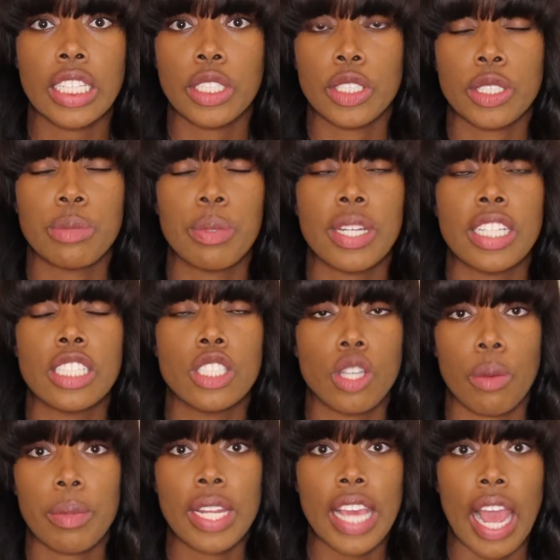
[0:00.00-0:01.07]
You're spending so
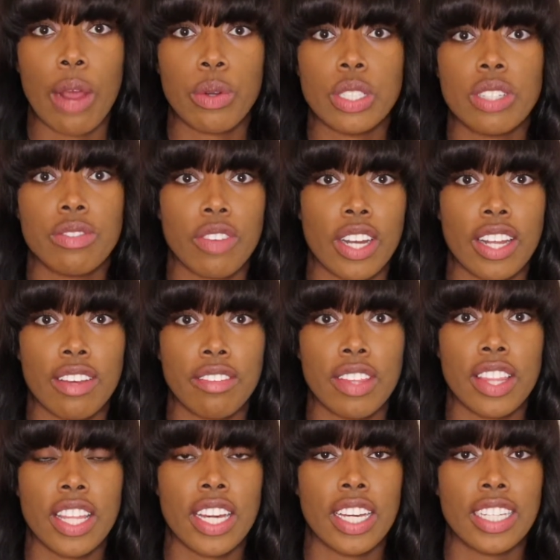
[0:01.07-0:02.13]
many hours in front
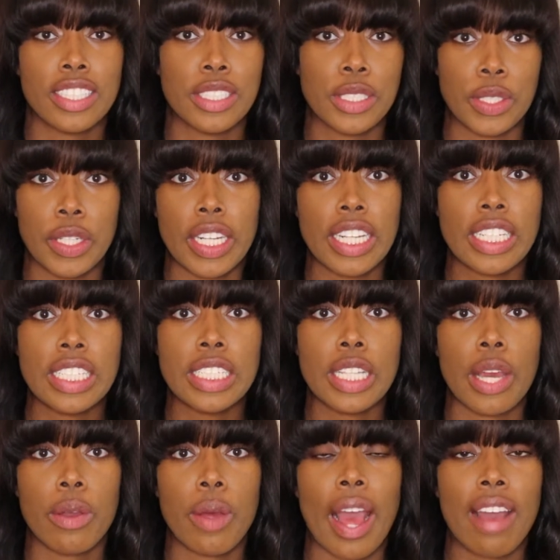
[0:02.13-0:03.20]
of the screen. So
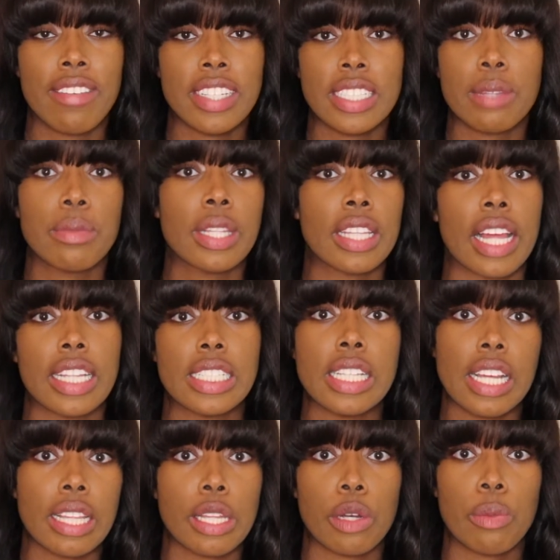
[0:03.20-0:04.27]
having something that's
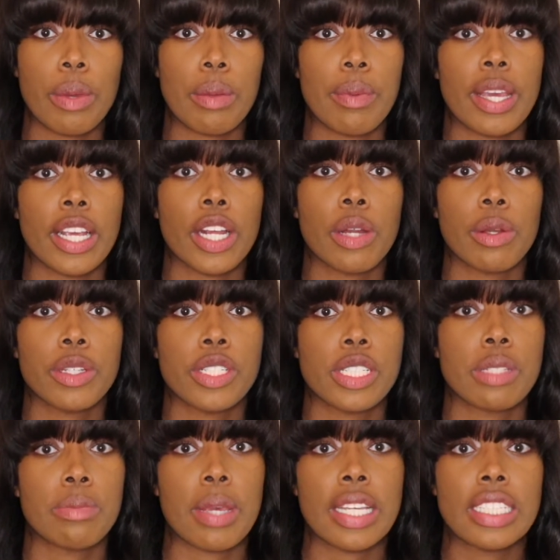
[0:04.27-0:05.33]
a little bit bigger
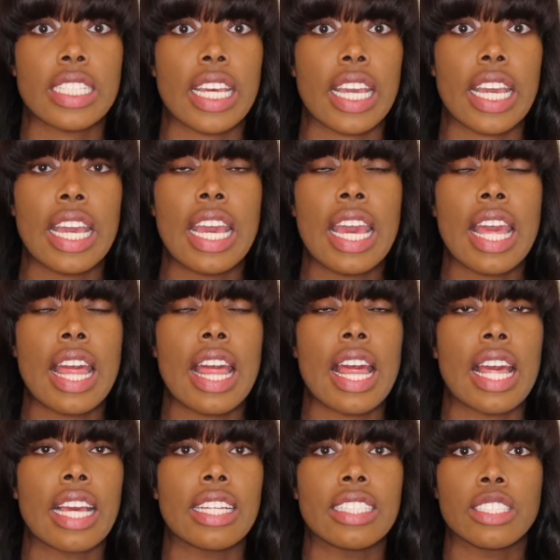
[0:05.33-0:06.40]
just makes it
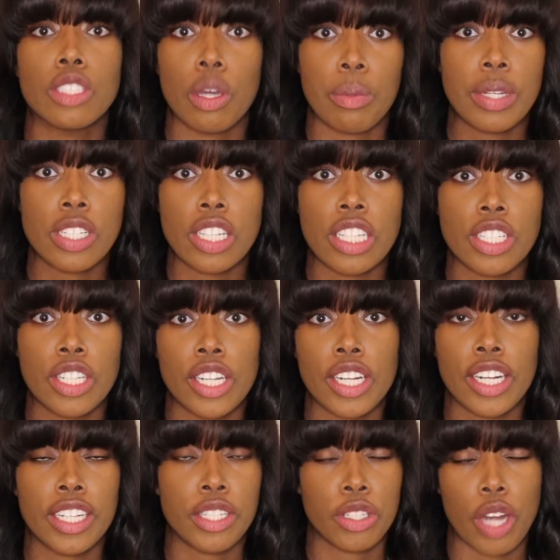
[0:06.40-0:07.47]
so much easier,
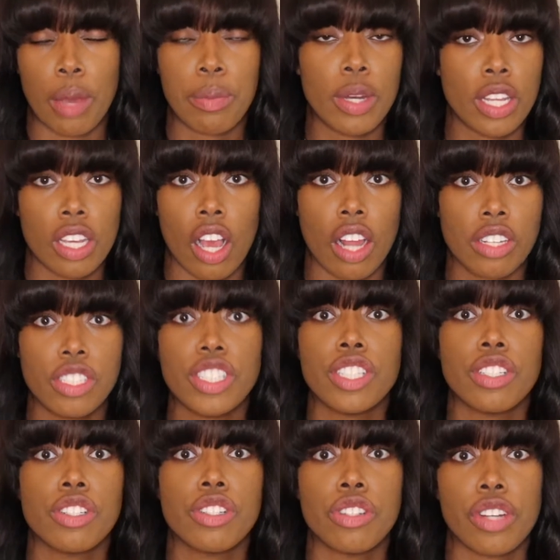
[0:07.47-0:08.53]
and you're not putting
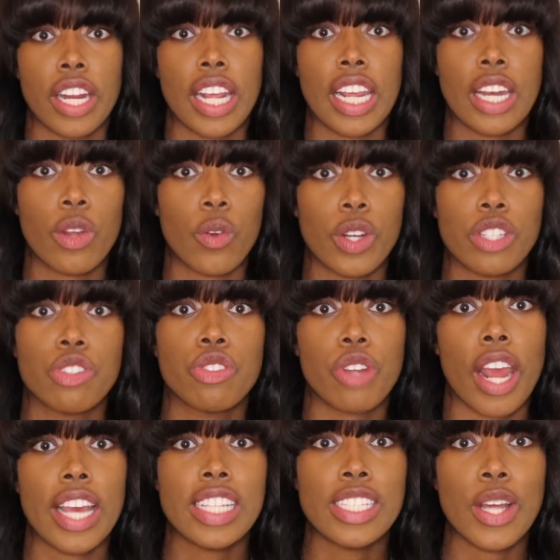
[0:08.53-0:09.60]
constant strain or
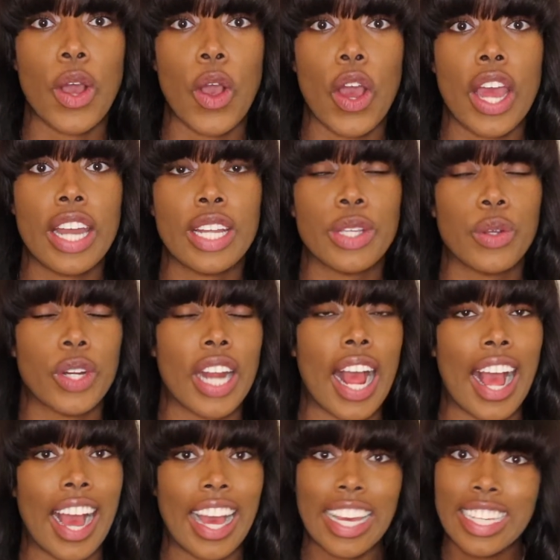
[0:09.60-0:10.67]
stress on your
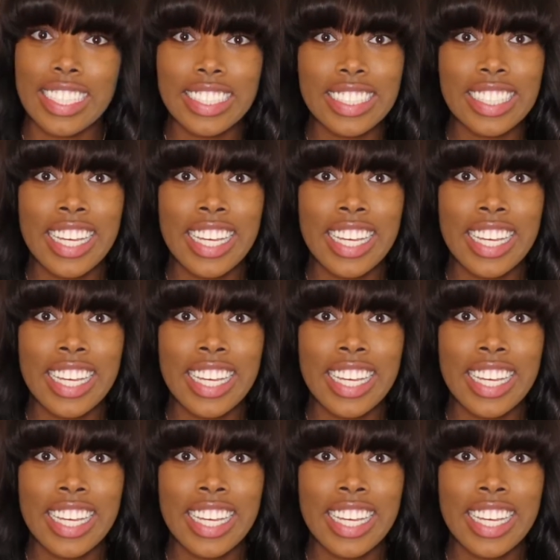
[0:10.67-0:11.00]
eyes.